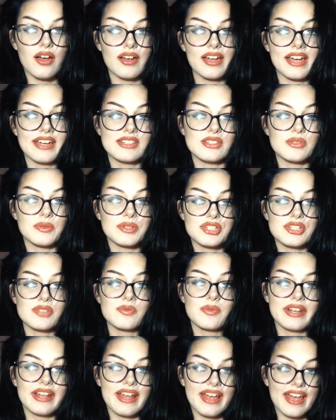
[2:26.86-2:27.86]
Okay, so I just
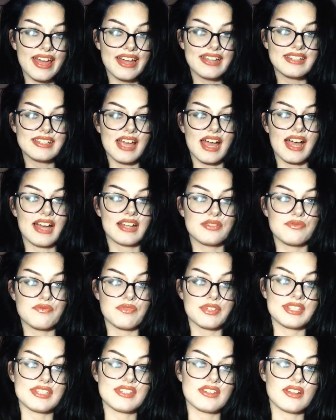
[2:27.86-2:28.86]
went ahead and
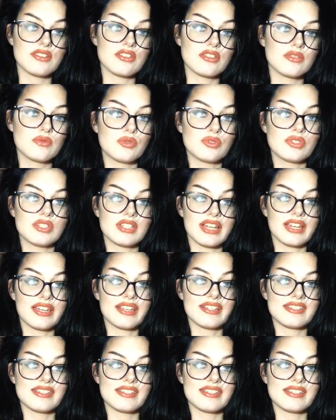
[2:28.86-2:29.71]
rinsed it under the water like it